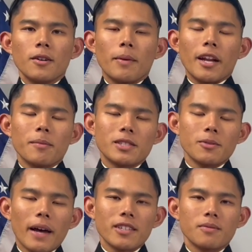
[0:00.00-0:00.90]
My name is
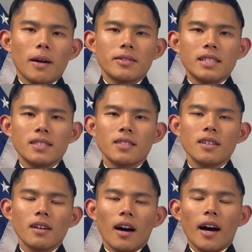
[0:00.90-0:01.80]
Sebastien
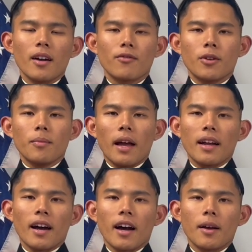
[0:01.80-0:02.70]
Bautista. I am from
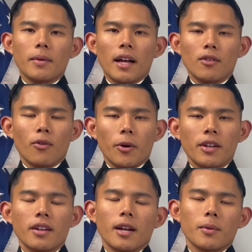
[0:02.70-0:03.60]
Anaheim, California,
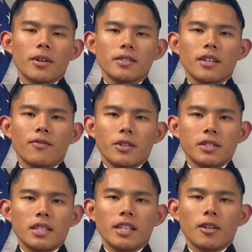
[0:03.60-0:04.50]
and I'm currently a
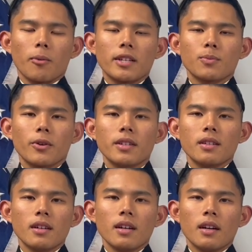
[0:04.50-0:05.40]
first D here at West Point.
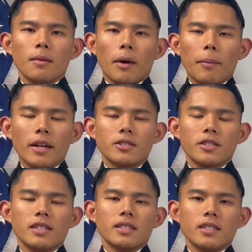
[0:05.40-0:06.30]
My major
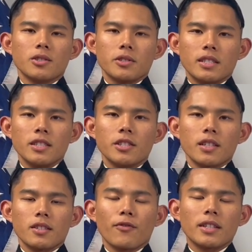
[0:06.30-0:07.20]
is in
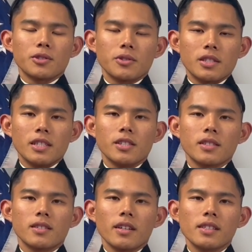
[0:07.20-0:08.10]
Defense and Strategic
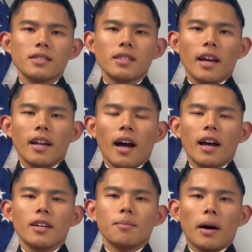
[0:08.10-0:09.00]
Studies, and I
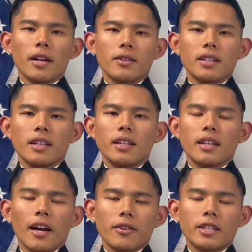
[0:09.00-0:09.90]
am minoring in
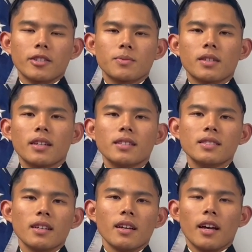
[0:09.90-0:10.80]
Counterterrorism
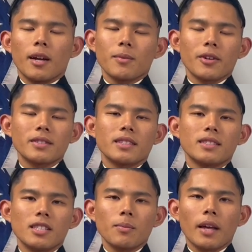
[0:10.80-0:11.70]
Studies, and I'm currently the
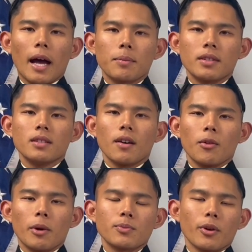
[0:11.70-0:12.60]
team captain of
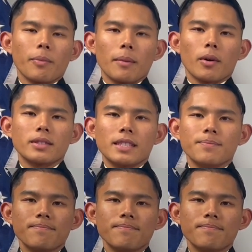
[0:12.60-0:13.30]
the West Point Paintball team.